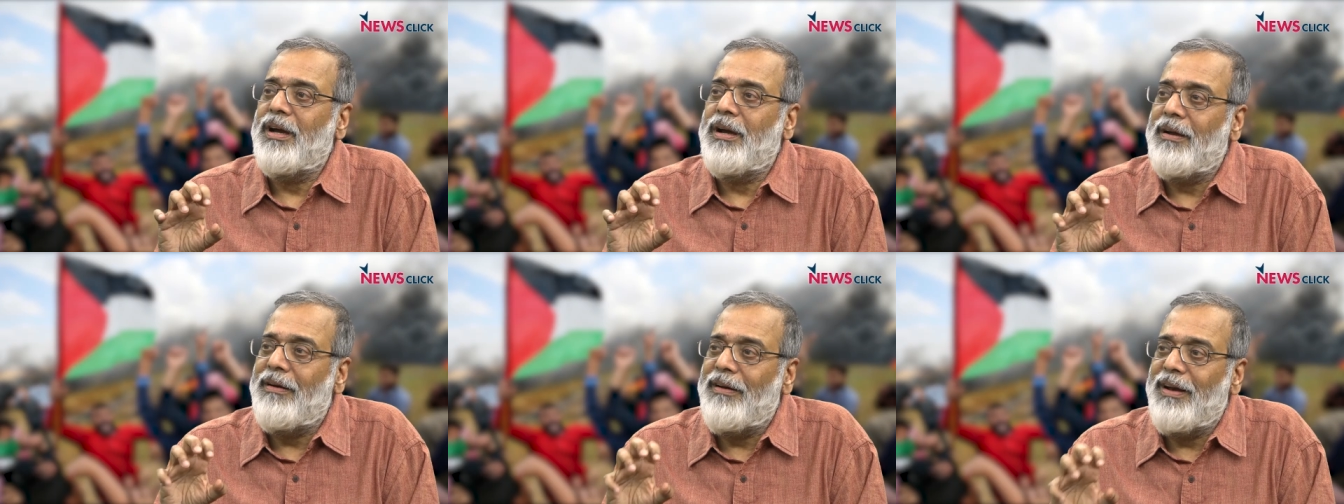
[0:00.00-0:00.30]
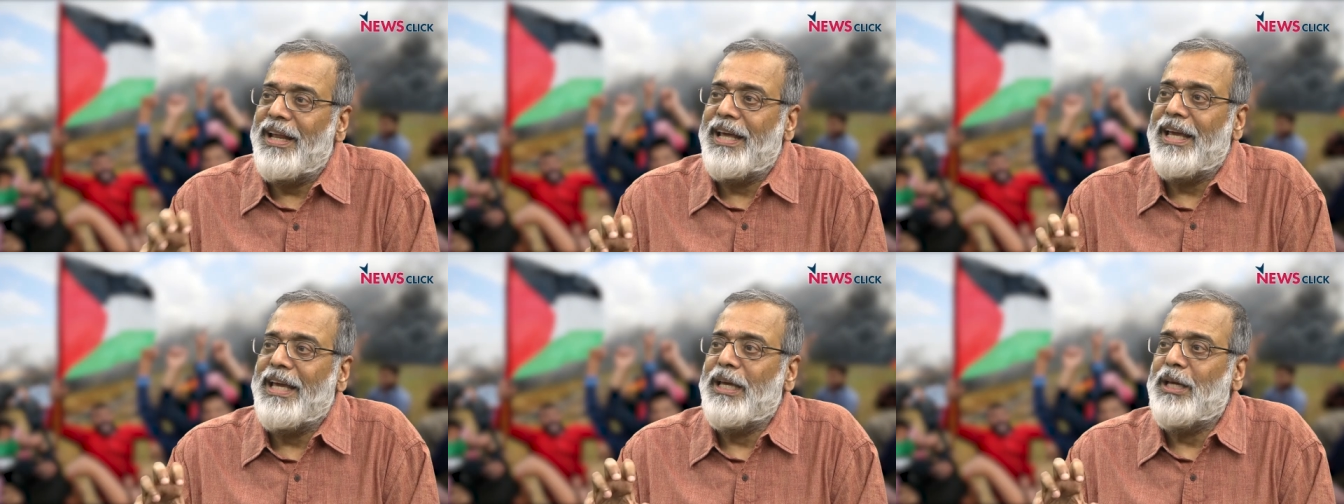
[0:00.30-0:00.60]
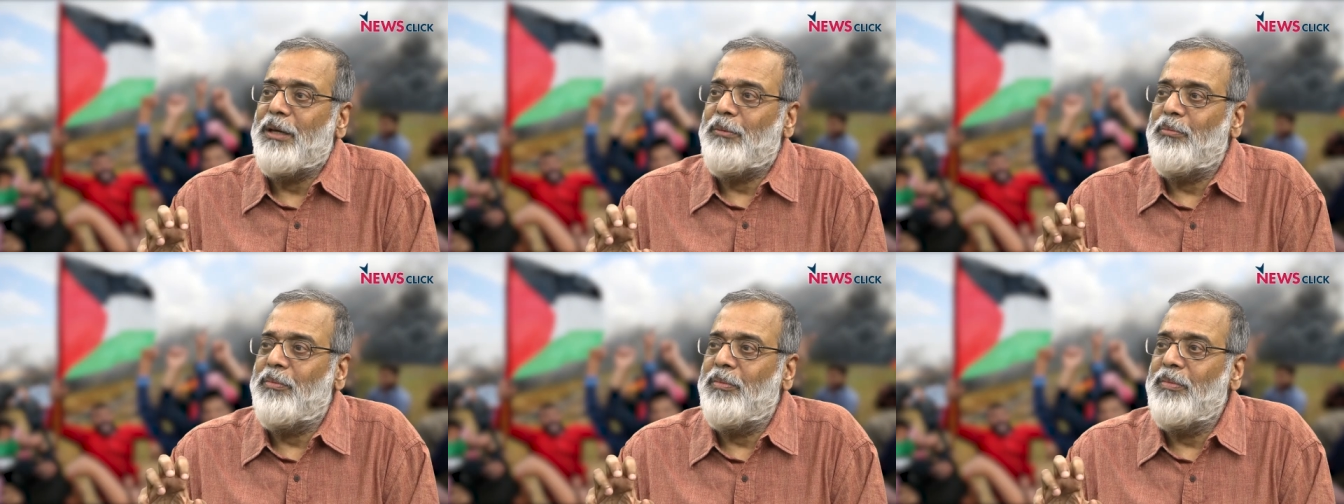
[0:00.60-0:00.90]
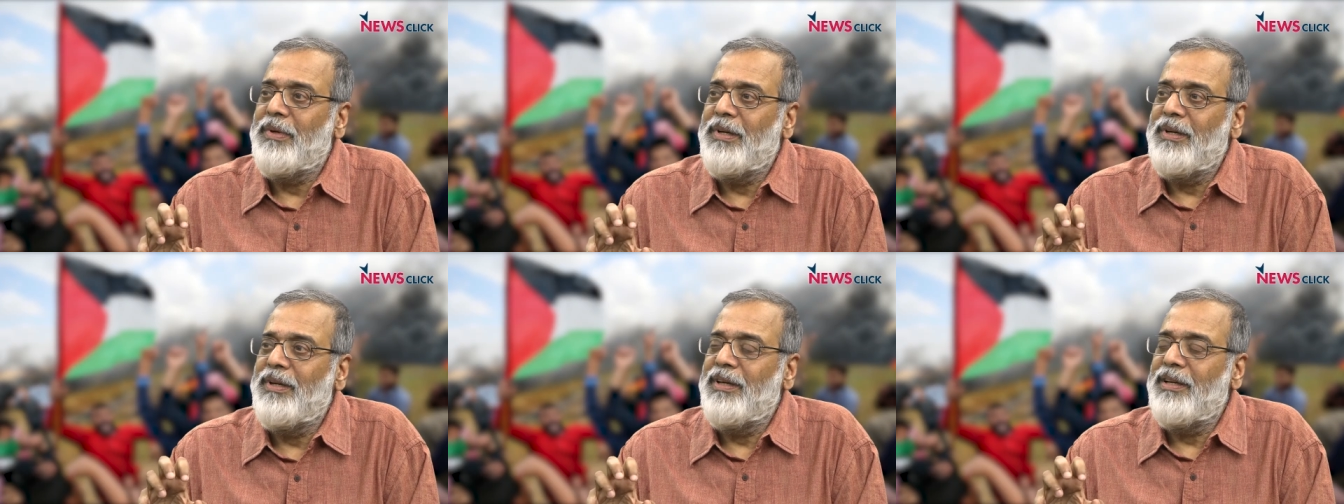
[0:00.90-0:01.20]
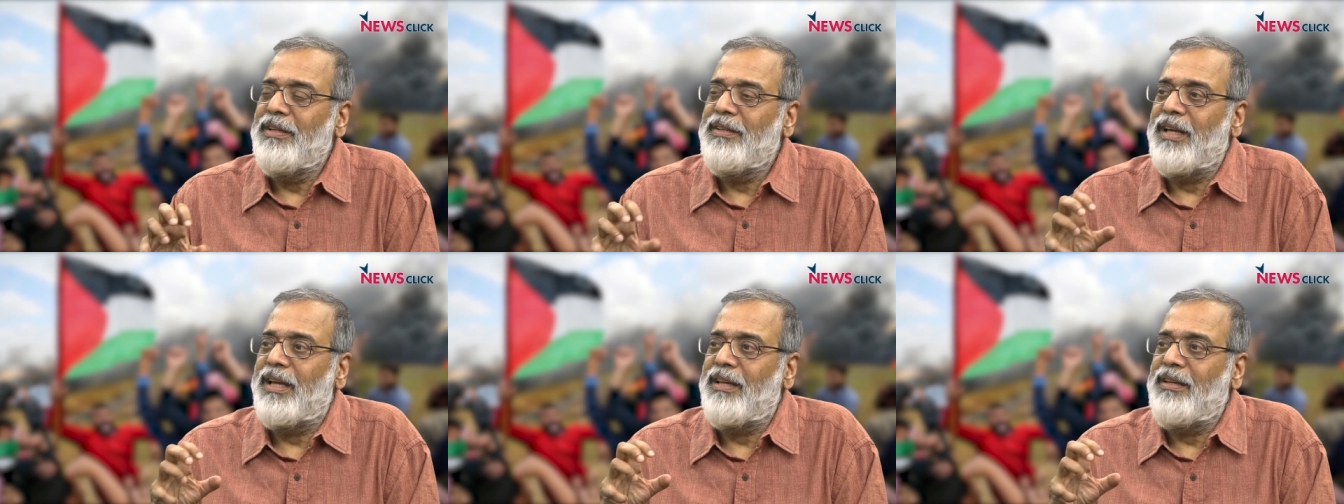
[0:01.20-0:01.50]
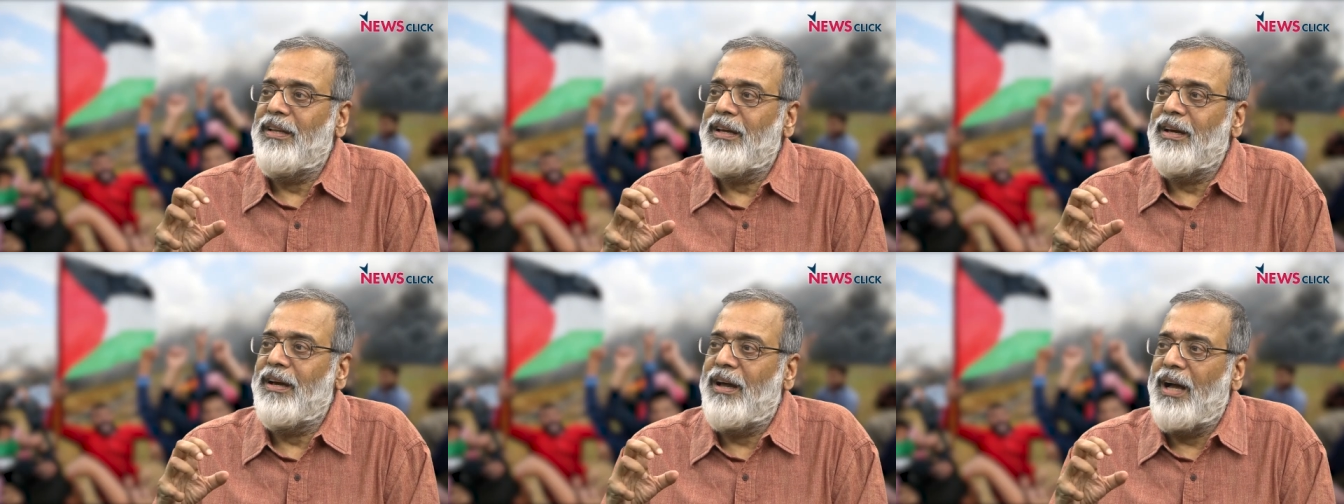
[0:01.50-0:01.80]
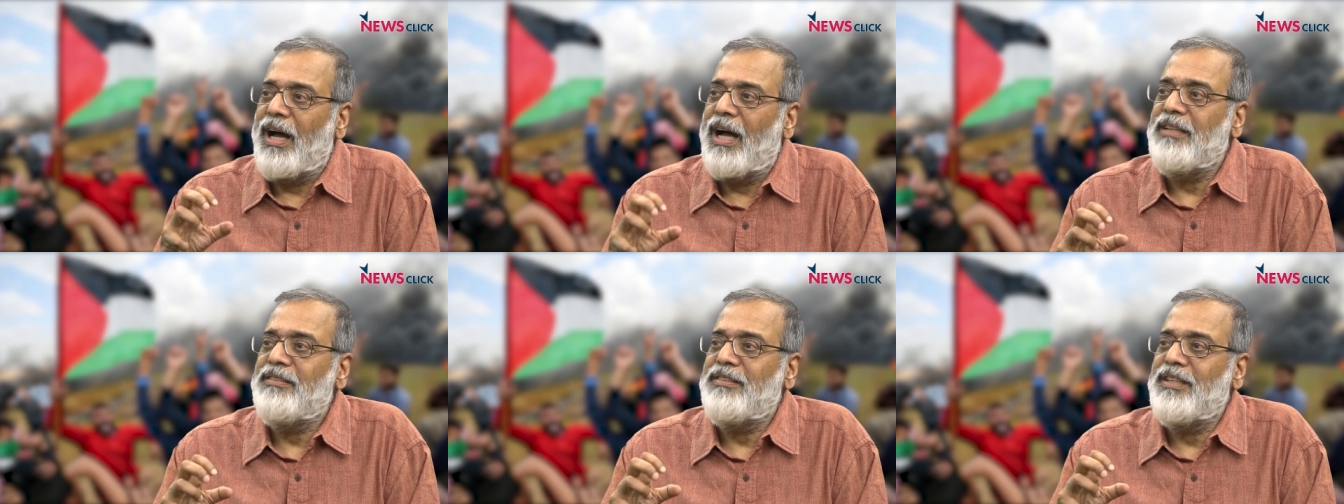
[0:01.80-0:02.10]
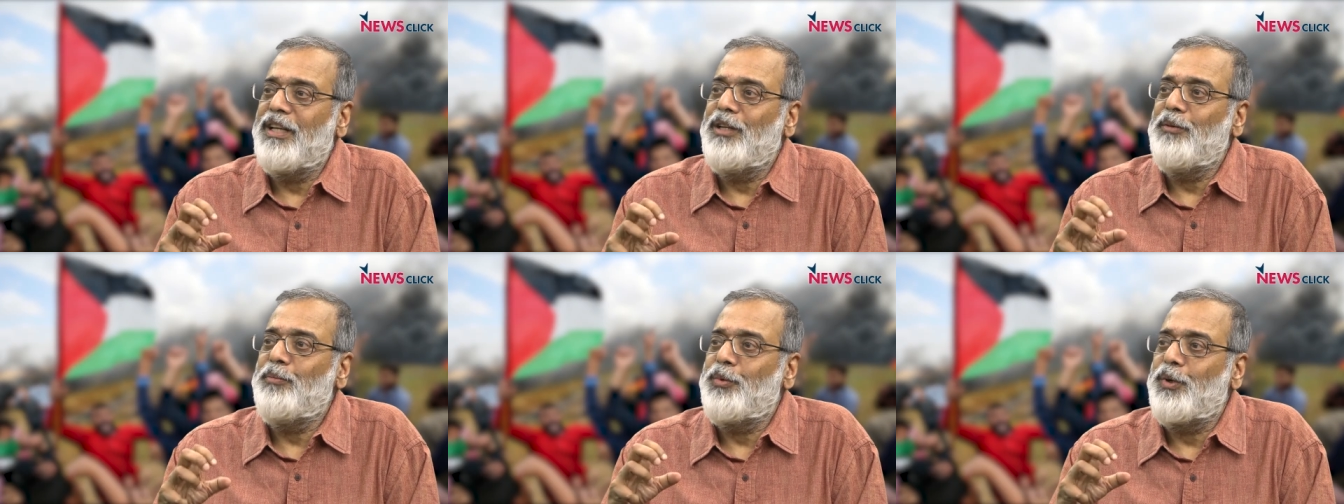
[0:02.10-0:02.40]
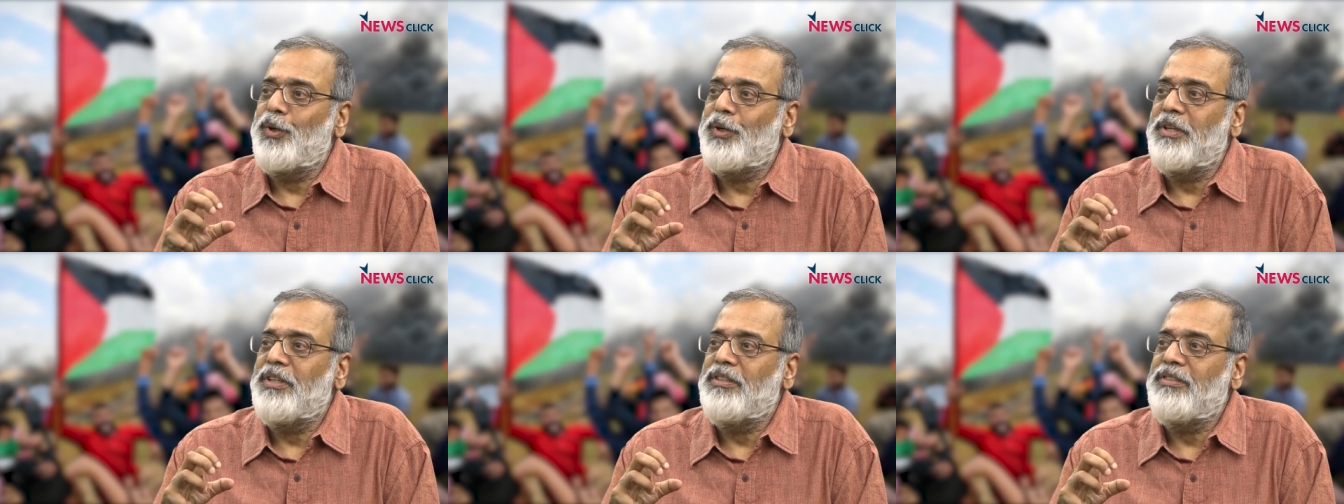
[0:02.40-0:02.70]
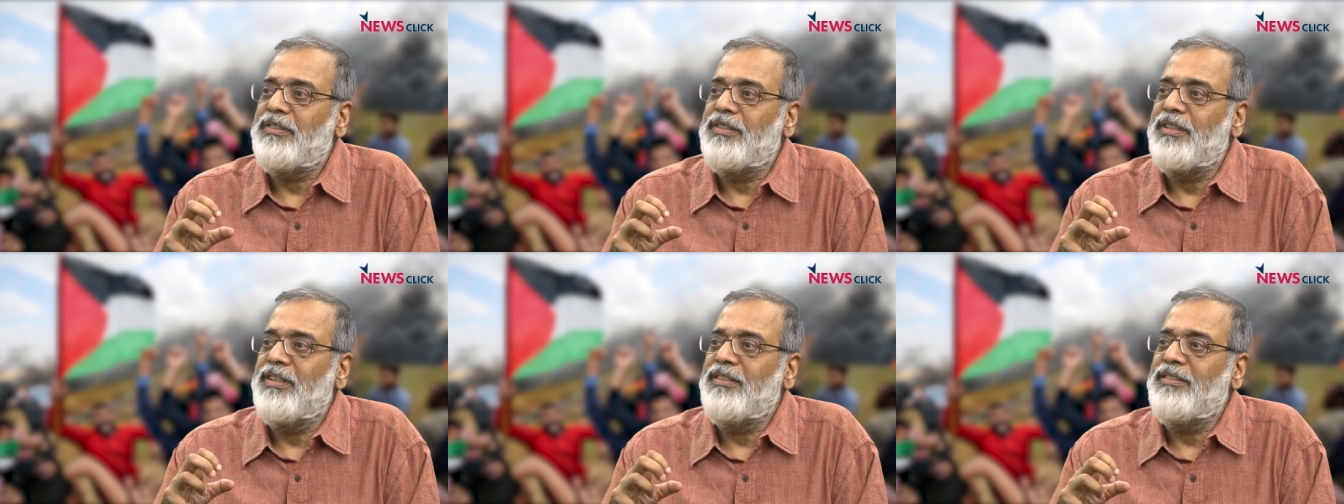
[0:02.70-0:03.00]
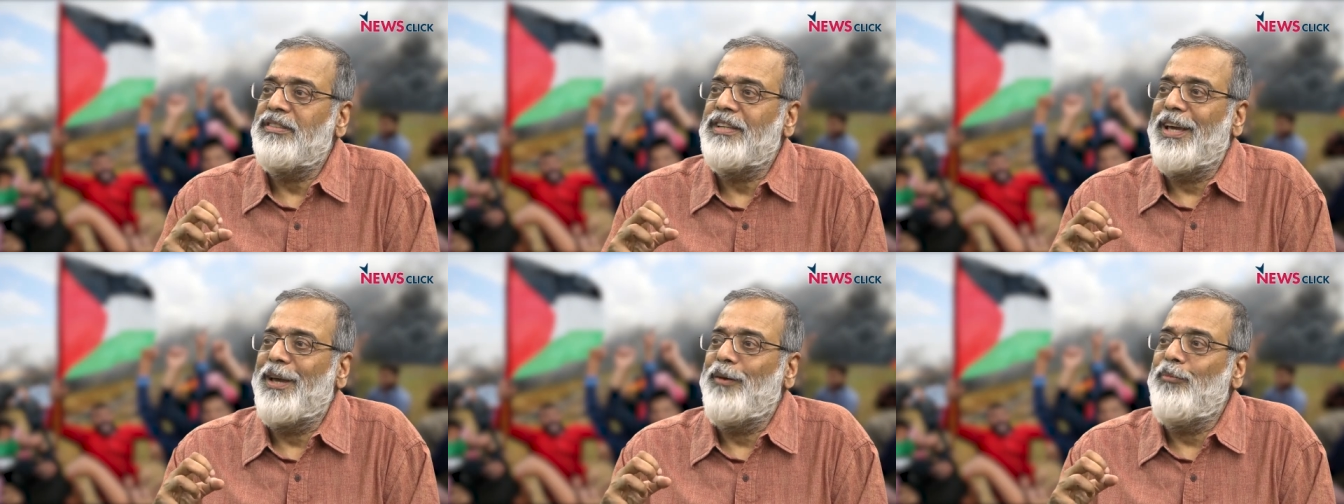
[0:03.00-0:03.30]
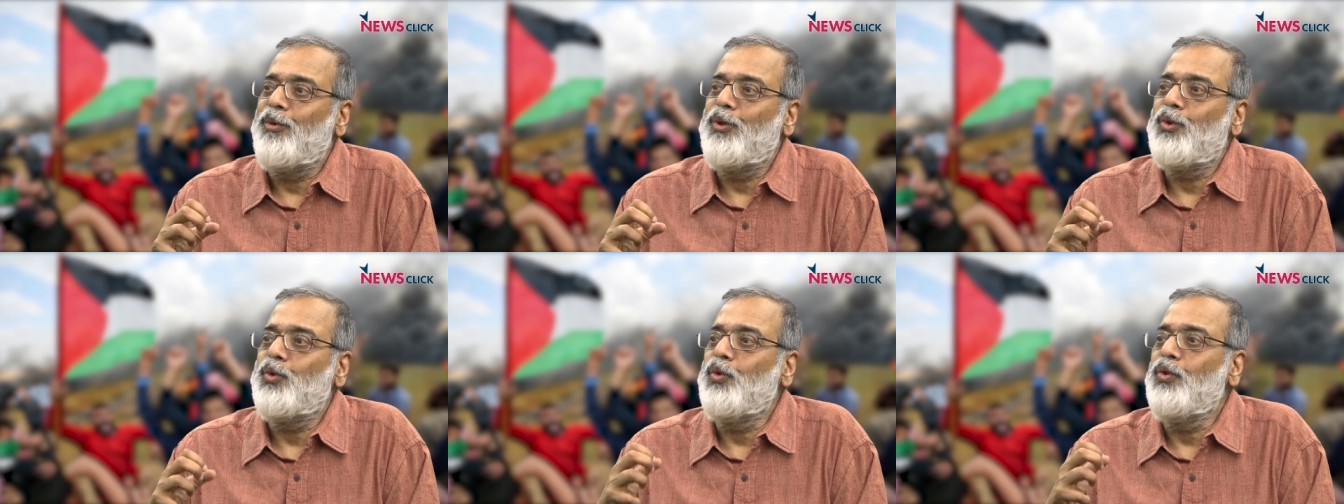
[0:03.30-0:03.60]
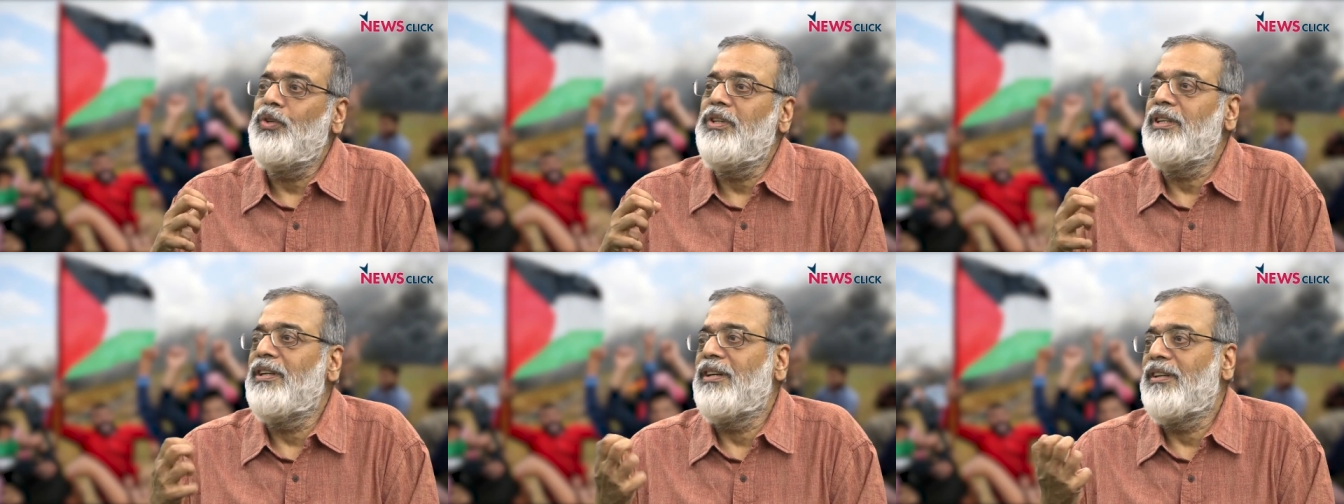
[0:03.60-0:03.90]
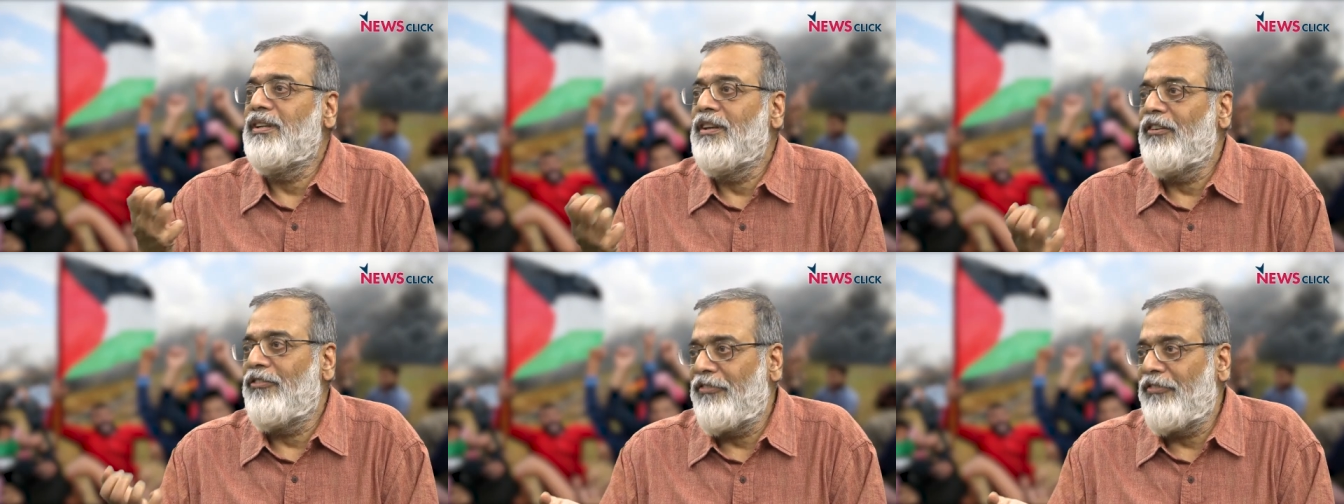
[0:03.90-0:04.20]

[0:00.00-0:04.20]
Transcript: claim that the Gazan protesters came too near the